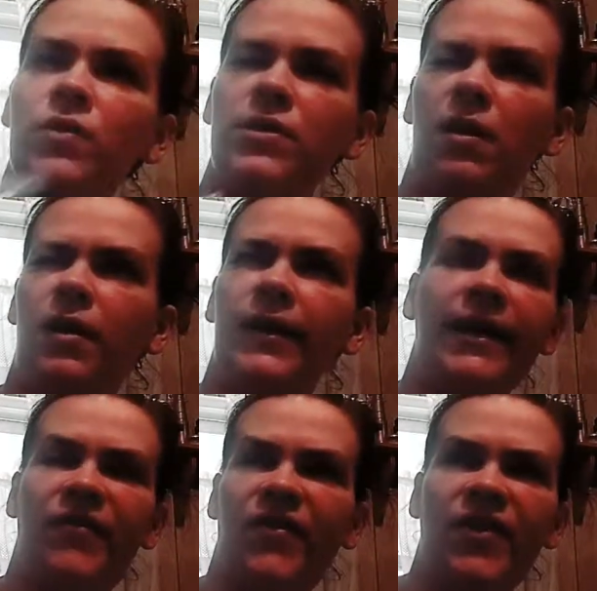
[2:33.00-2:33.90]
was on
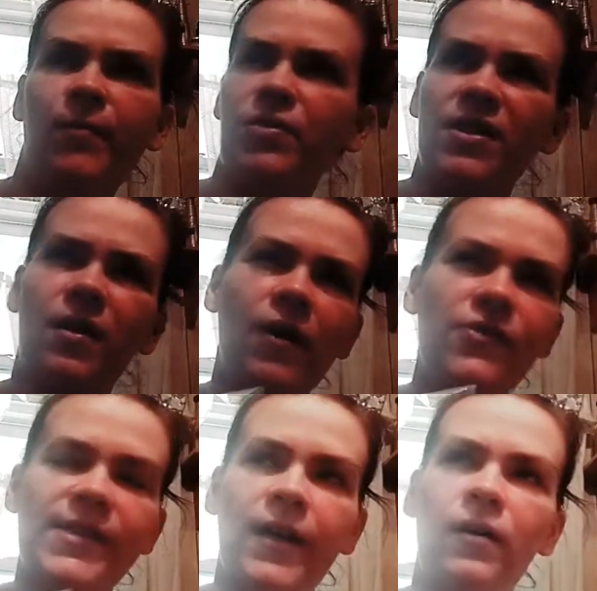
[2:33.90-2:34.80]
like a fifteen percent
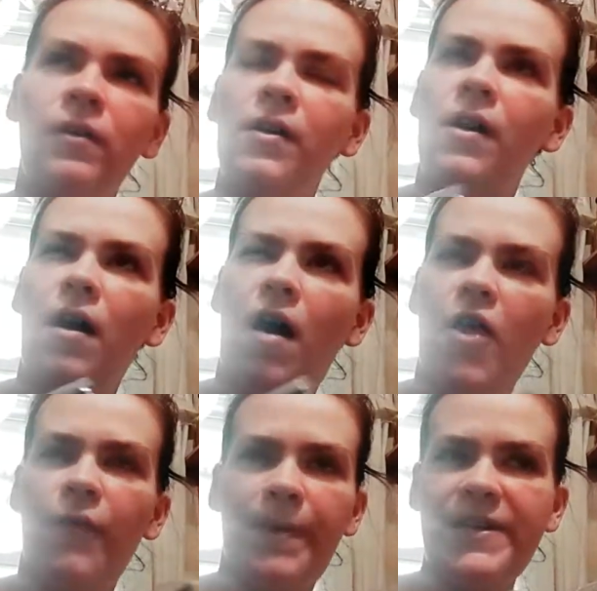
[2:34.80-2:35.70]
off sale.
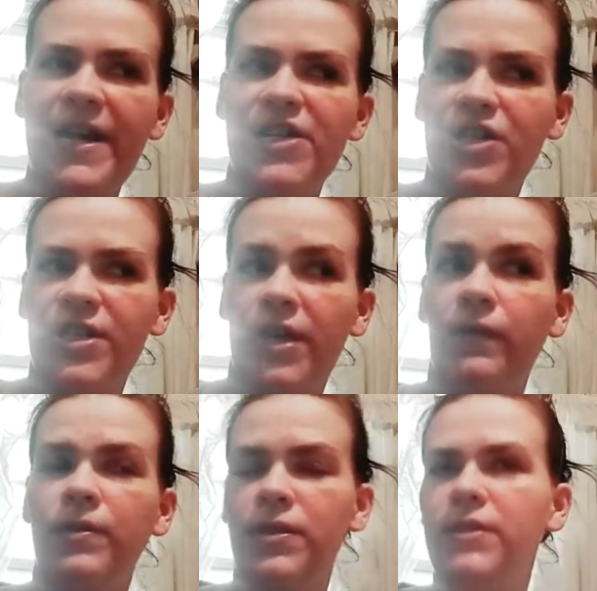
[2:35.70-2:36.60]
All the Reputation
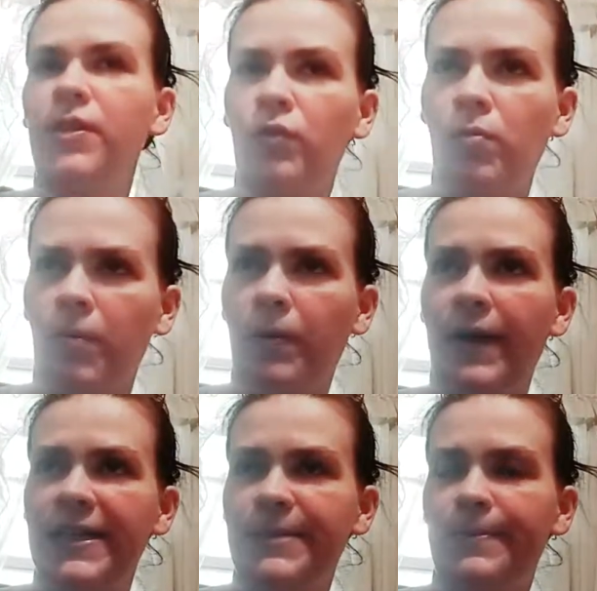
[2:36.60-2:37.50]
stuff was still normal
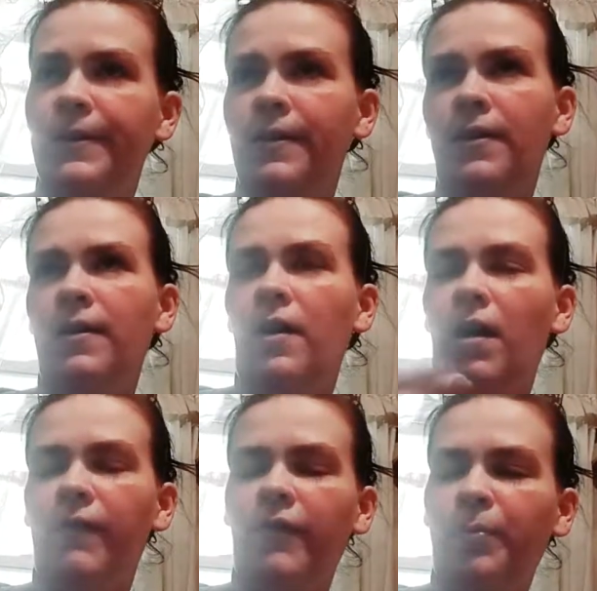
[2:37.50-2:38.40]
price, but
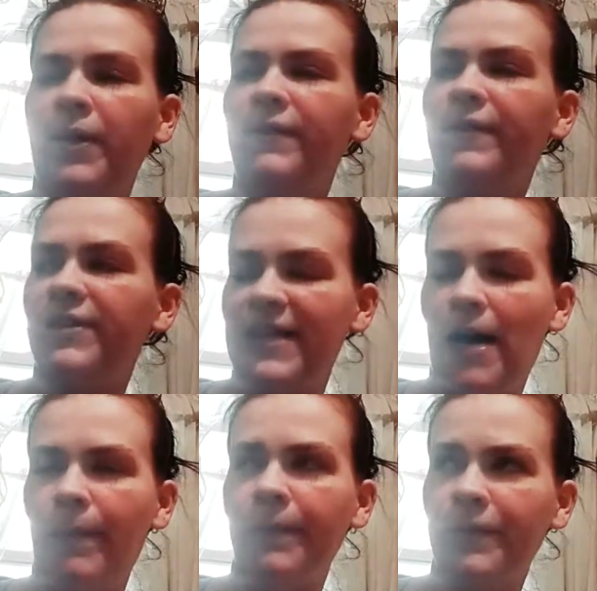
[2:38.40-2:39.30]
all for previous
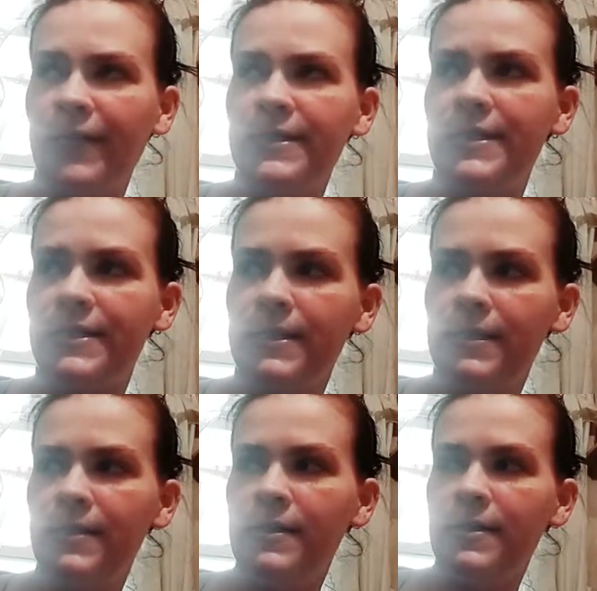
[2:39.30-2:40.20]
album releases
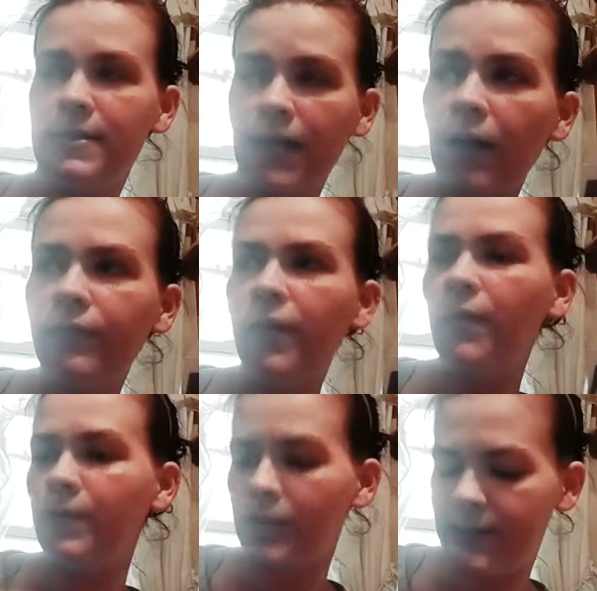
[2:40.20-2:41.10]
stuff
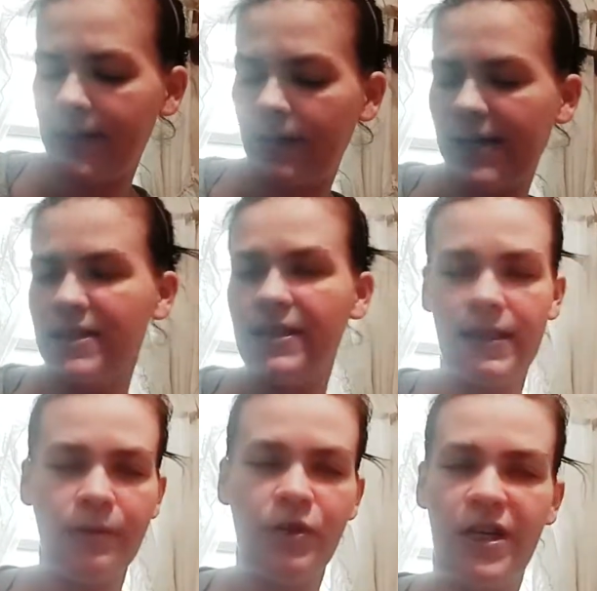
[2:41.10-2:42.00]
was on sale.
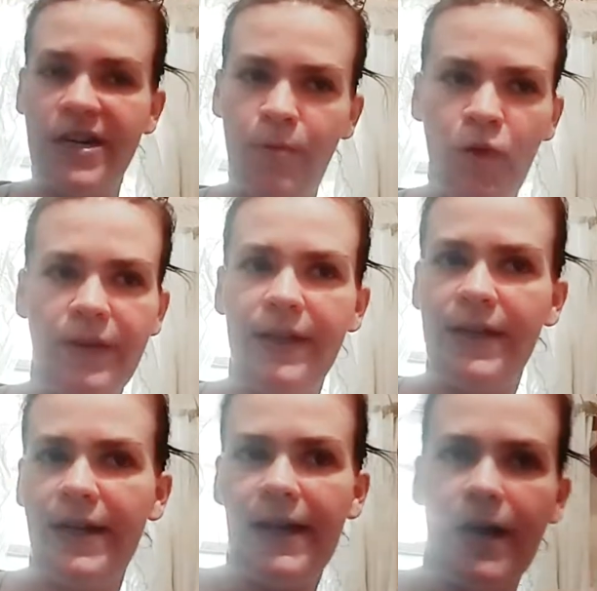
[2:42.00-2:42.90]
They were trying to move it and
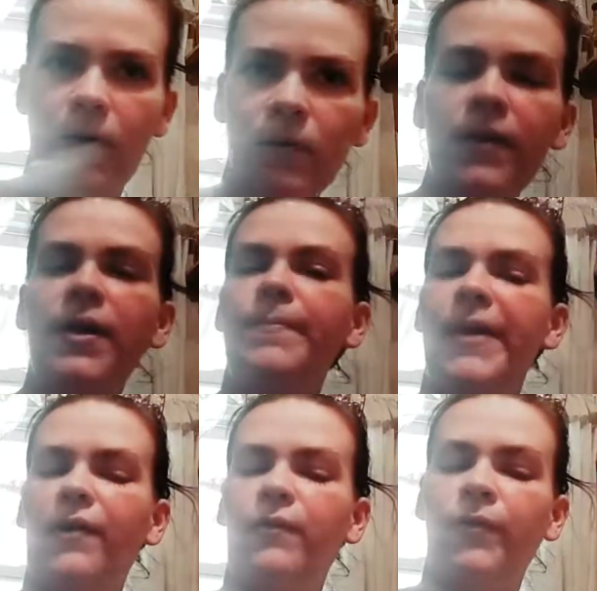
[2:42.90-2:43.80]
get it out,
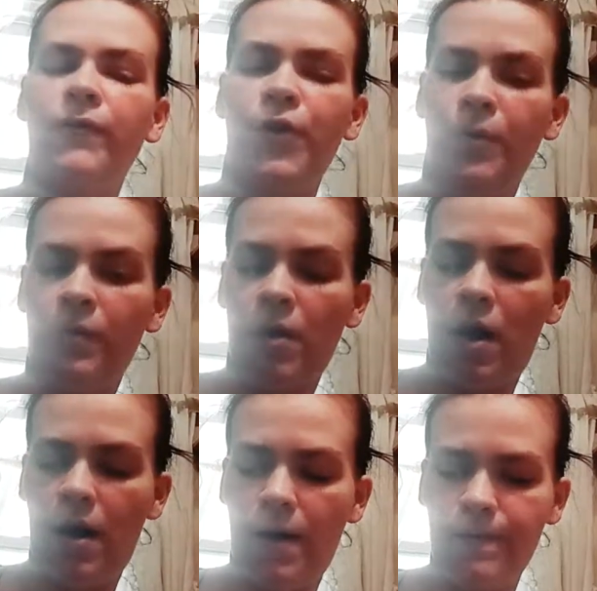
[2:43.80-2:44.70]
make room for new
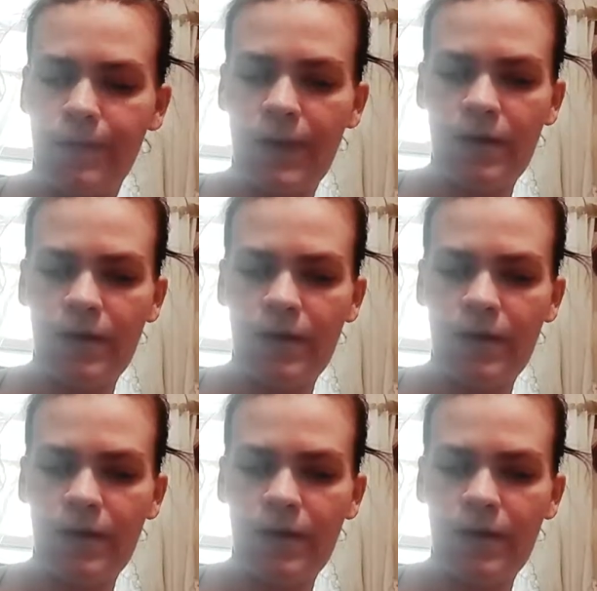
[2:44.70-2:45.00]
um,